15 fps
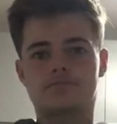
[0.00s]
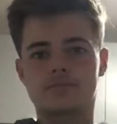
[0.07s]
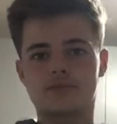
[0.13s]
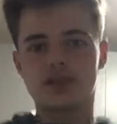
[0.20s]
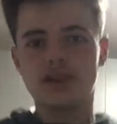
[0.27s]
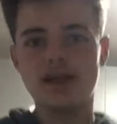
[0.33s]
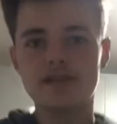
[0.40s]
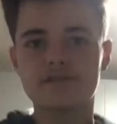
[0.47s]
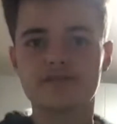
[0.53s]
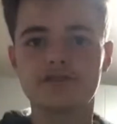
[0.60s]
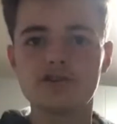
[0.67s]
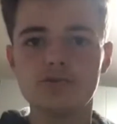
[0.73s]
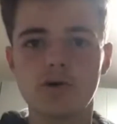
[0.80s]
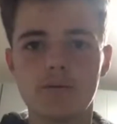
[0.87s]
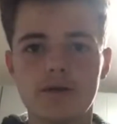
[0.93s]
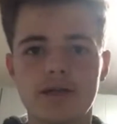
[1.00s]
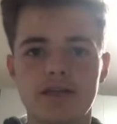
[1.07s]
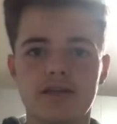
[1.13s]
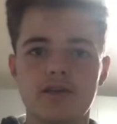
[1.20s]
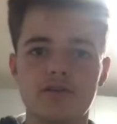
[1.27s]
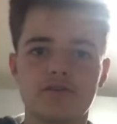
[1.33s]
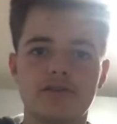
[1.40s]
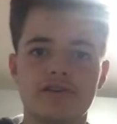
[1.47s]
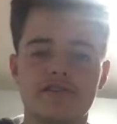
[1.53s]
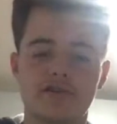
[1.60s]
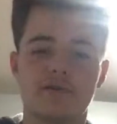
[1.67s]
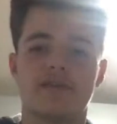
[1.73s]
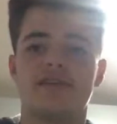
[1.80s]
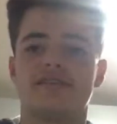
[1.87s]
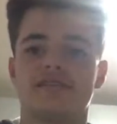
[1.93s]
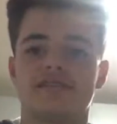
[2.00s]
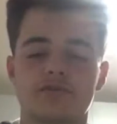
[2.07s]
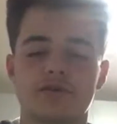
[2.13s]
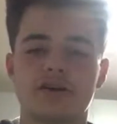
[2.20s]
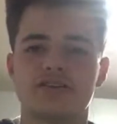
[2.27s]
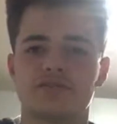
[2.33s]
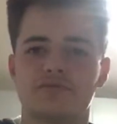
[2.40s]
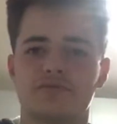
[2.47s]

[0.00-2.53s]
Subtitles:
Let's do what we usually do in these situations.